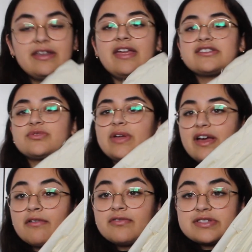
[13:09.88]
Next we
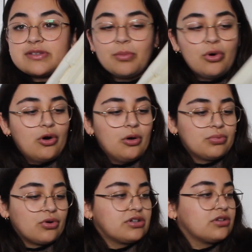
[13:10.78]
have some more
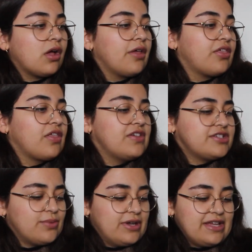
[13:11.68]
broadcloth.
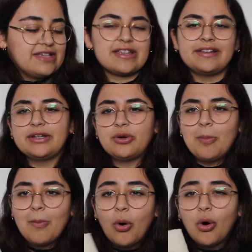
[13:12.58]
This one is a
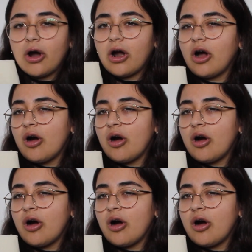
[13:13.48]
little more